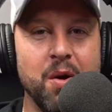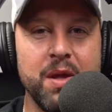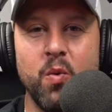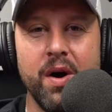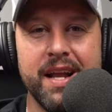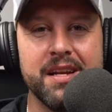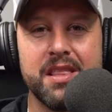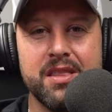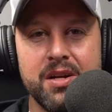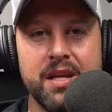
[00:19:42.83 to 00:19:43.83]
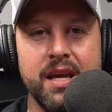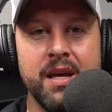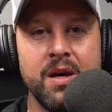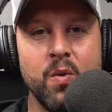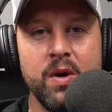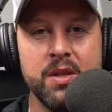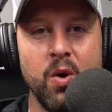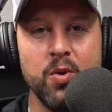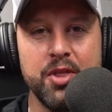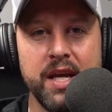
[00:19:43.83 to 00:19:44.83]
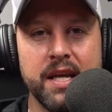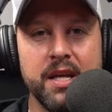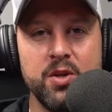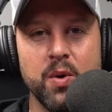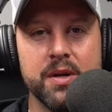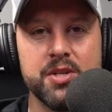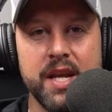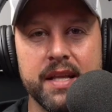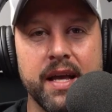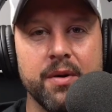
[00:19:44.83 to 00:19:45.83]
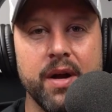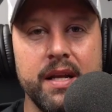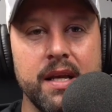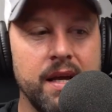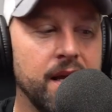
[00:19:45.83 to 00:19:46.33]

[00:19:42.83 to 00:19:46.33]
Only one out of 30 win the whole thing. You do understand that, right?